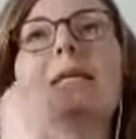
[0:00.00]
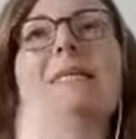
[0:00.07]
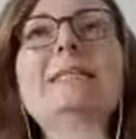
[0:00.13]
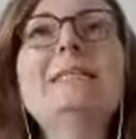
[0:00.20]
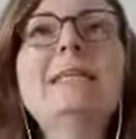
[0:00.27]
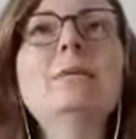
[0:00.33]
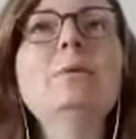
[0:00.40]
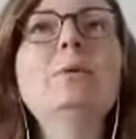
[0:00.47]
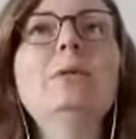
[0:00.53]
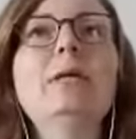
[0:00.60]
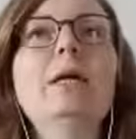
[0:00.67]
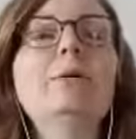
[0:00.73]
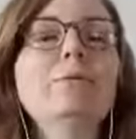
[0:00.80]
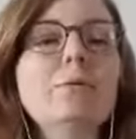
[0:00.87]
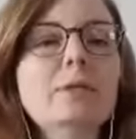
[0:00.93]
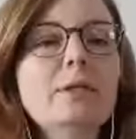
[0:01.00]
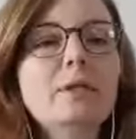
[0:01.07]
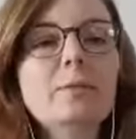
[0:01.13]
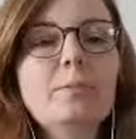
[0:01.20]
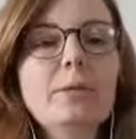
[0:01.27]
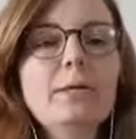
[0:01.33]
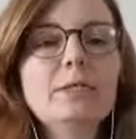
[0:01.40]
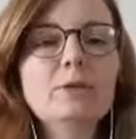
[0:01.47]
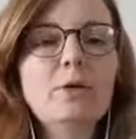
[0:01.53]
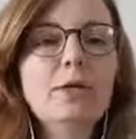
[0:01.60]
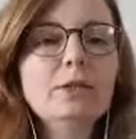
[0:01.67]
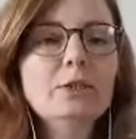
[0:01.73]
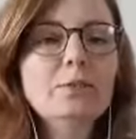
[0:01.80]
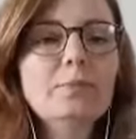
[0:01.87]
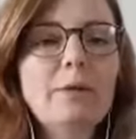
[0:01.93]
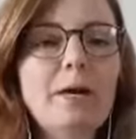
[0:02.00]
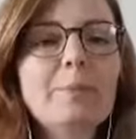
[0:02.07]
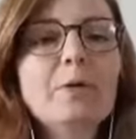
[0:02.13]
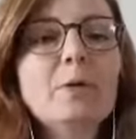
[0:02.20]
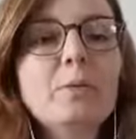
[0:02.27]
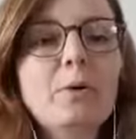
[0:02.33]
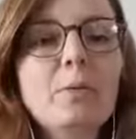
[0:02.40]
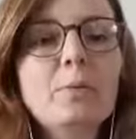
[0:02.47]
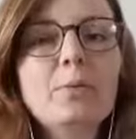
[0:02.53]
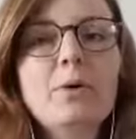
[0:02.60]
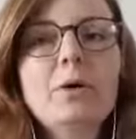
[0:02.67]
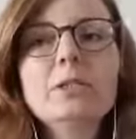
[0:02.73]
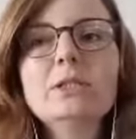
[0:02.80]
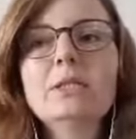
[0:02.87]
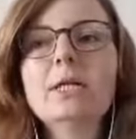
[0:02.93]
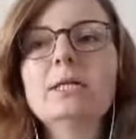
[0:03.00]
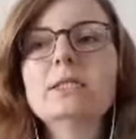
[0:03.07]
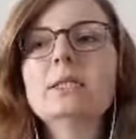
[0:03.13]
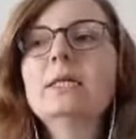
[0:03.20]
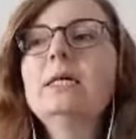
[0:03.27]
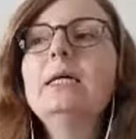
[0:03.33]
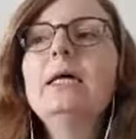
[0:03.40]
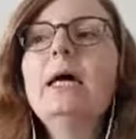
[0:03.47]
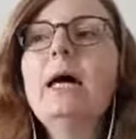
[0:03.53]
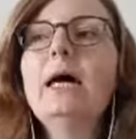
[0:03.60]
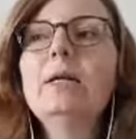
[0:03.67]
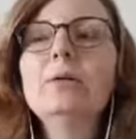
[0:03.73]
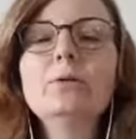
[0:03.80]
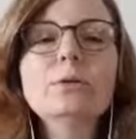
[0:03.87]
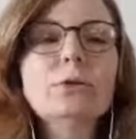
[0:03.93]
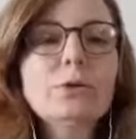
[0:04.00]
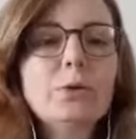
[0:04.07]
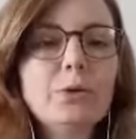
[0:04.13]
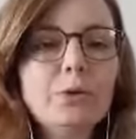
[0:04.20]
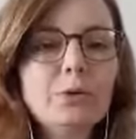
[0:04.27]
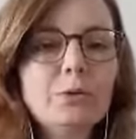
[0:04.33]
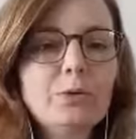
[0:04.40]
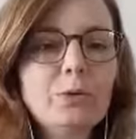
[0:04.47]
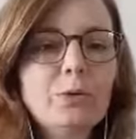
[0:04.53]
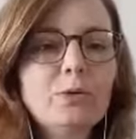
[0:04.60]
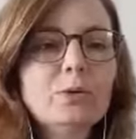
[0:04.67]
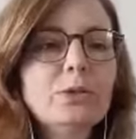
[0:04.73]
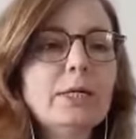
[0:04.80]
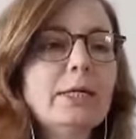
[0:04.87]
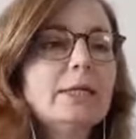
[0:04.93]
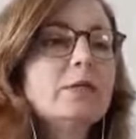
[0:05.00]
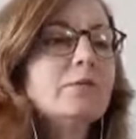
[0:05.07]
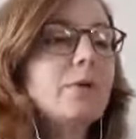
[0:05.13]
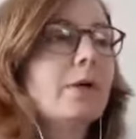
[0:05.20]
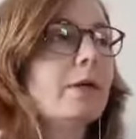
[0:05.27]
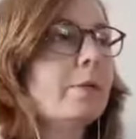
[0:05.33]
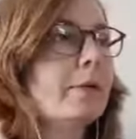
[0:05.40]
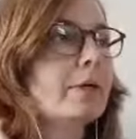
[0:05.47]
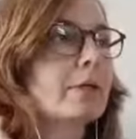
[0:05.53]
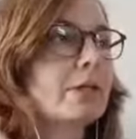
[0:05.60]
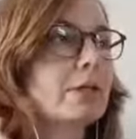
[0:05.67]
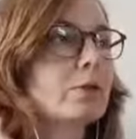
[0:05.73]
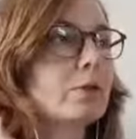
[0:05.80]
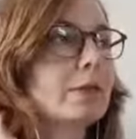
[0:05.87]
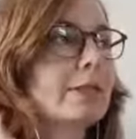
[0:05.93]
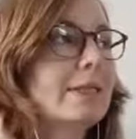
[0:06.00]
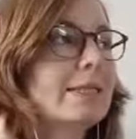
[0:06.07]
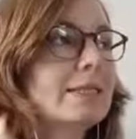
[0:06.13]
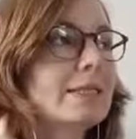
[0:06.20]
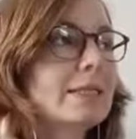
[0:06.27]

sit with that for a little bit. Try to map your own process and also your goals. And it's funny because actually this